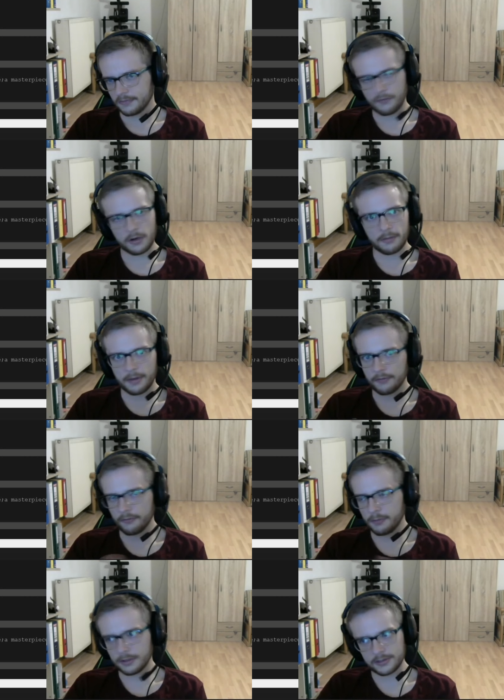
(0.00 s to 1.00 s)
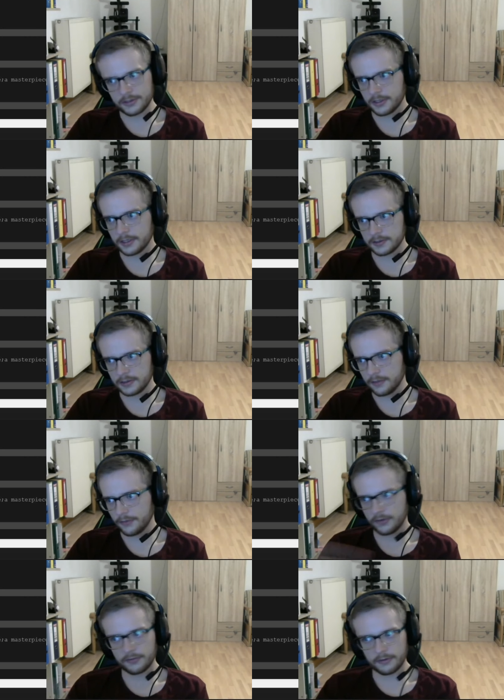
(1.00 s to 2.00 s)
I'm really bad with pitch accent,
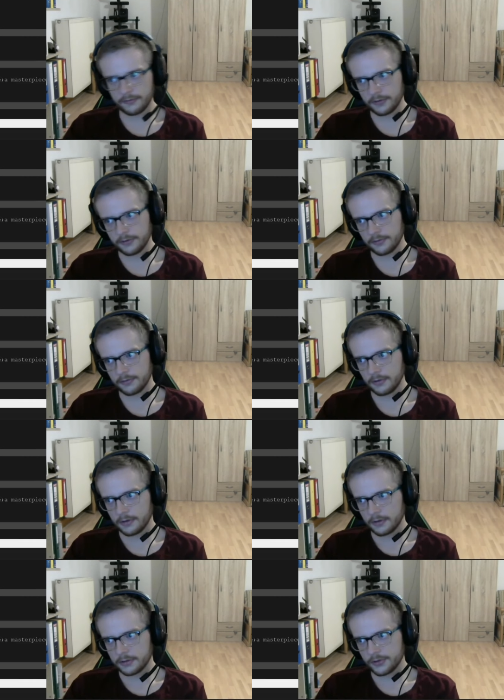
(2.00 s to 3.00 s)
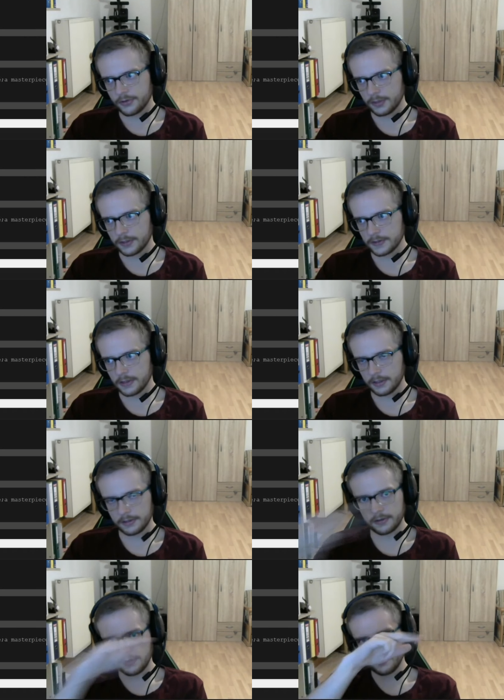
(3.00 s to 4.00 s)
even if you show me this,
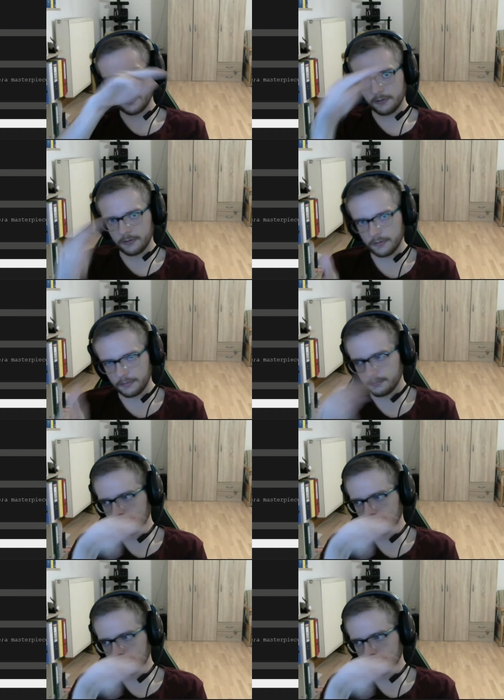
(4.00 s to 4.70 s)
like, you know, this I